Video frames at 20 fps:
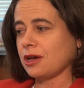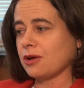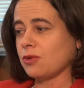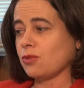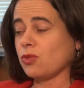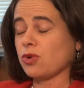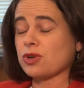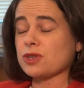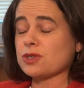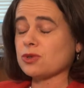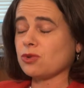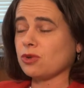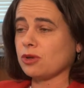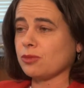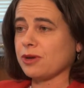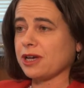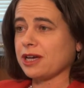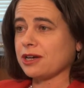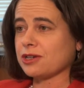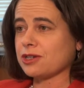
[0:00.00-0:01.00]
what it's all
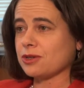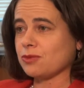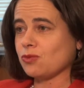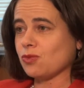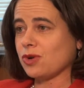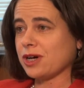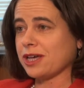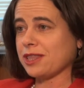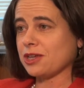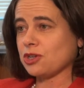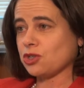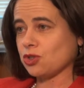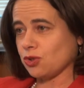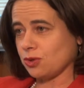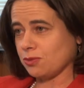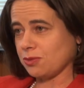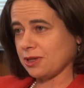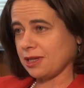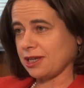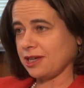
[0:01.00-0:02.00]
about and why they
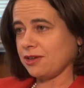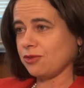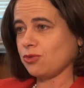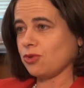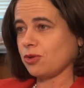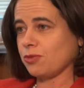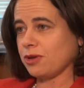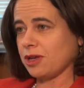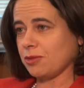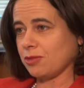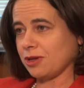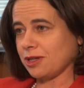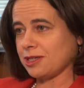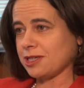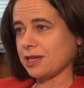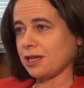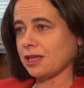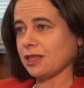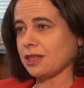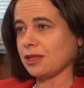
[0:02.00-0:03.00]
shouldn't believe what people are
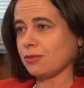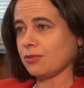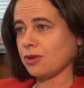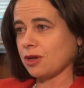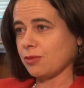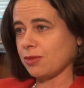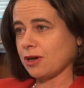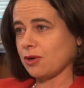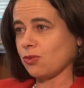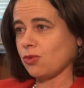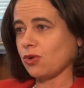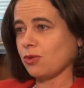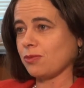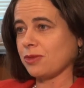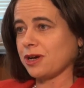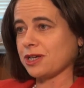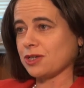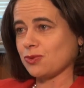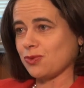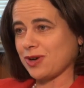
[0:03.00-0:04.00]
telling them about what
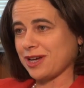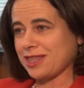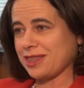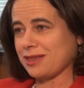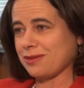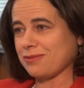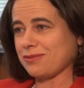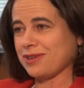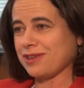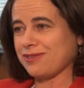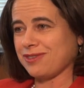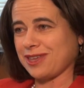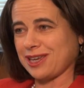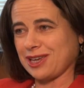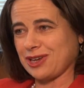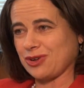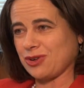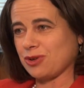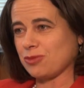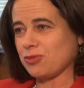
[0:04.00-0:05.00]
might await them if they
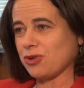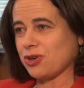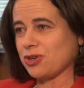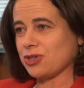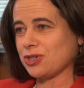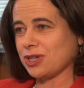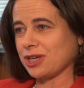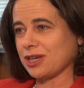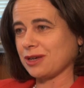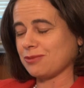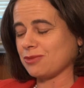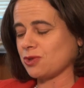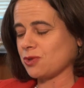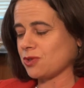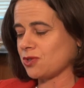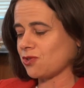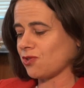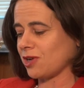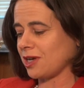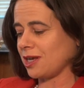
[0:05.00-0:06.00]
get on a boat and come to
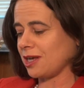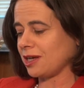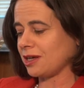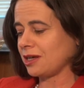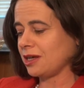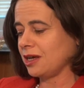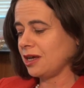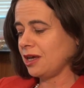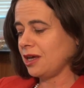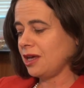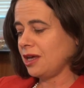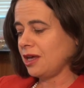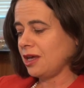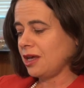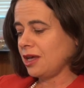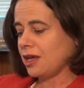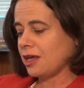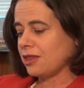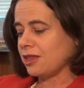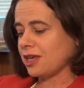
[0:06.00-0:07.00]
Australia.
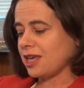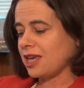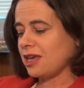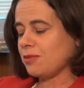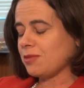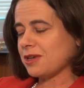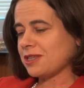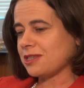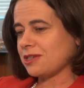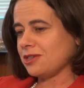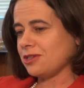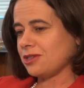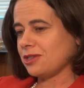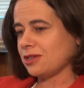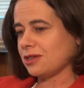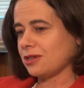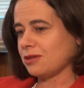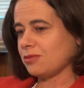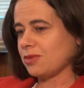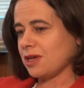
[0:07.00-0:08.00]
The key message
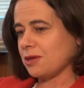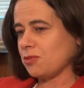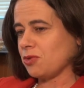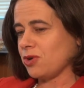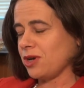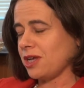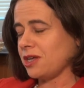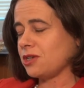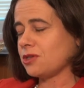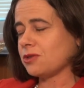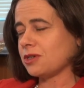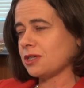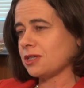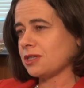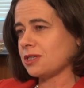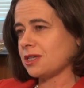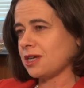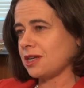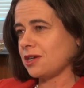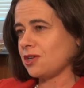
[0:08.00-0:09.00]
that people need to
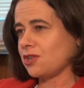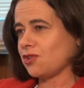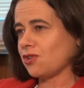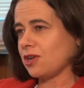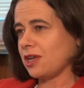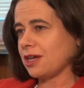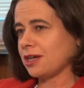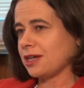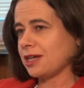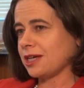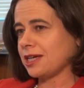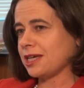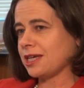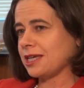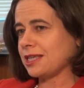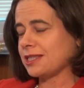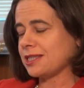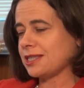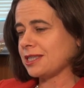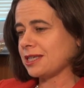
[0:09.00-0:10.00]
understand in Sri Lanka
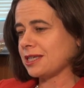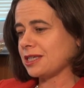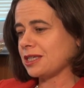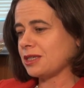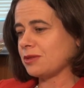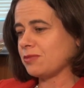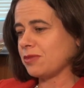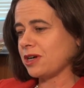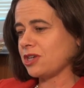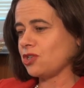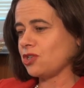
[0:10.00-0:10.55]
is that by